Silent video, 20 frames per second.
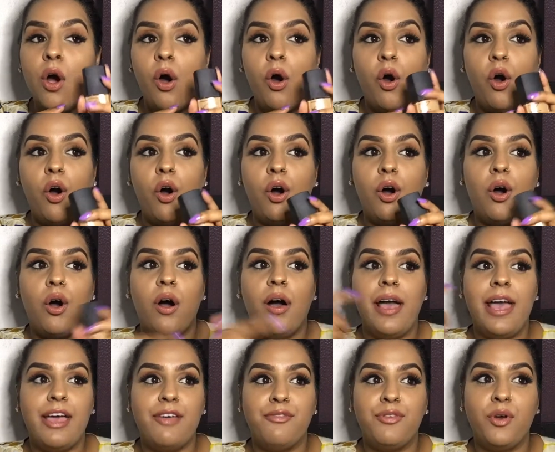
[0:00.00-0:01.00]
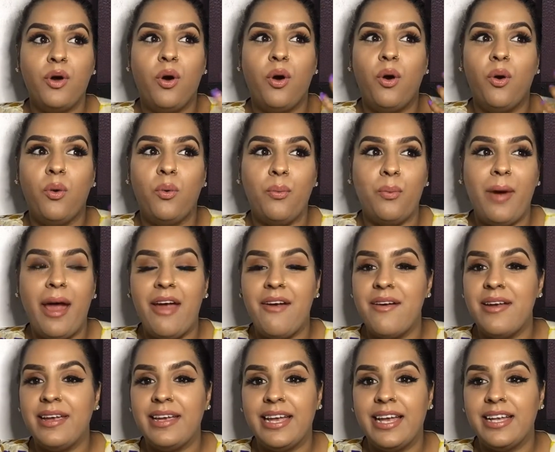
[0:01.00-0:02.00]
or if you're
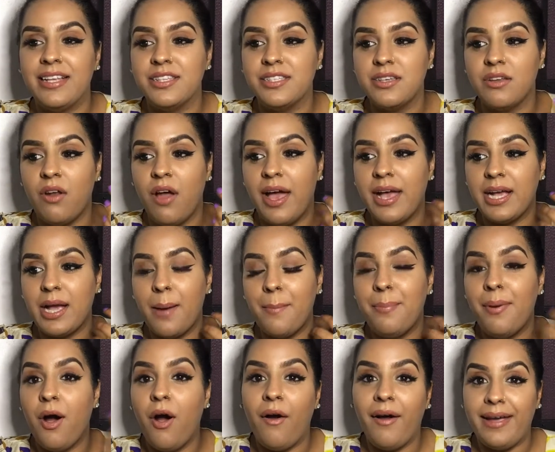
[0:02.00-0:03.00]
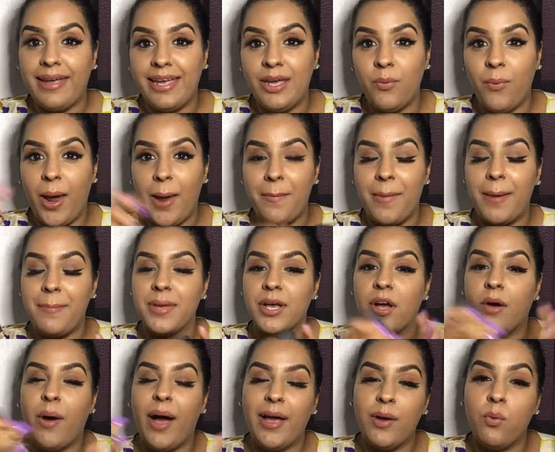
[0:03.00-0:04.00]
wearing it to like a party where it might be
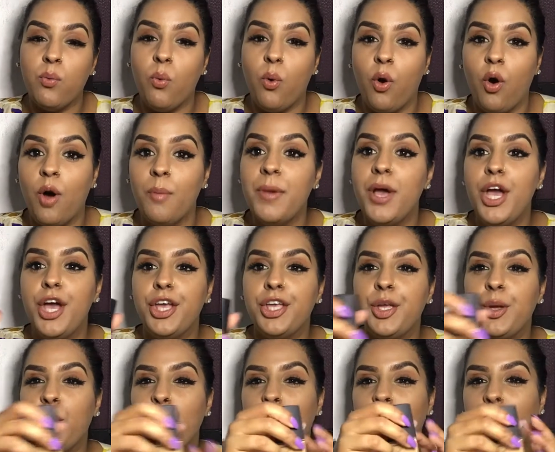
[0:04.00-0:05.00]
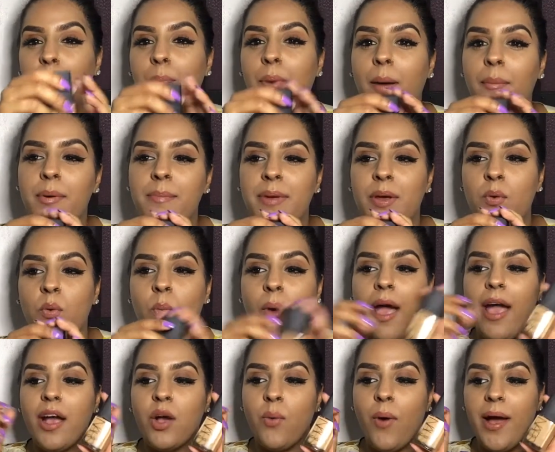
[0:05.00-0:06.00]
quite warm, you will probably
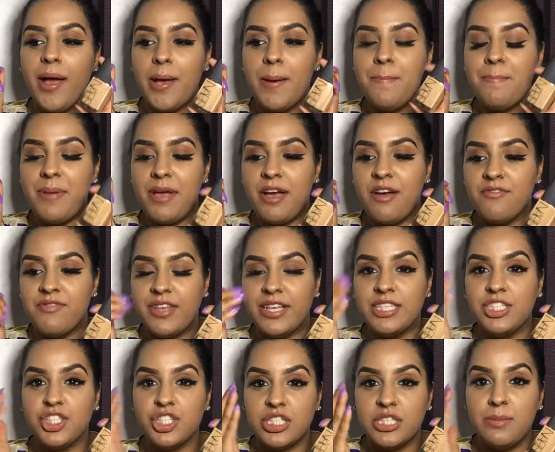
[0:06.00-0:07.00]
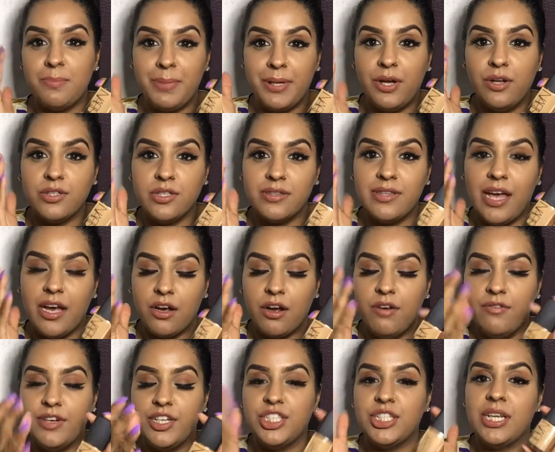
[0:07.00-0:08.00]
wear quite a bit of this just to build on that
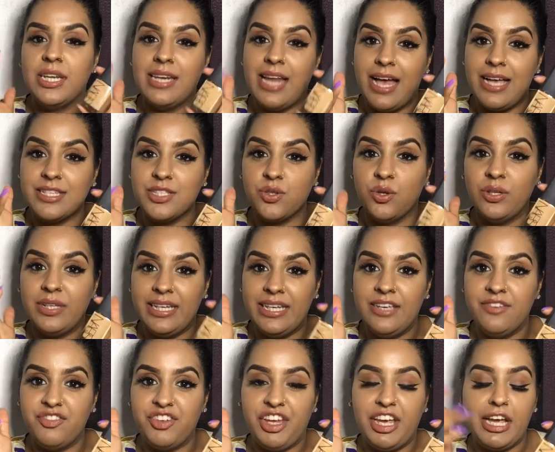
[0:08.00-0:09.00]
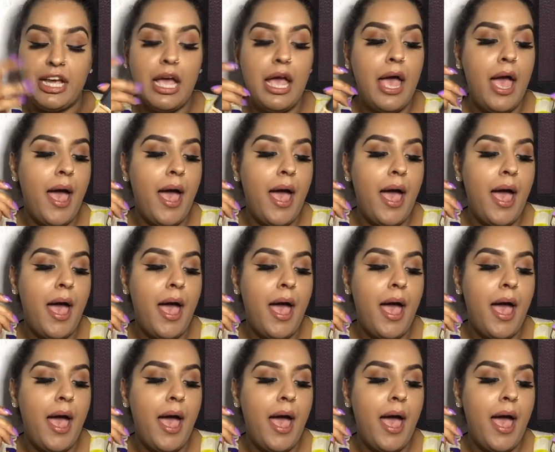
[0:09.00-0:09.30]
coverage and last all evening.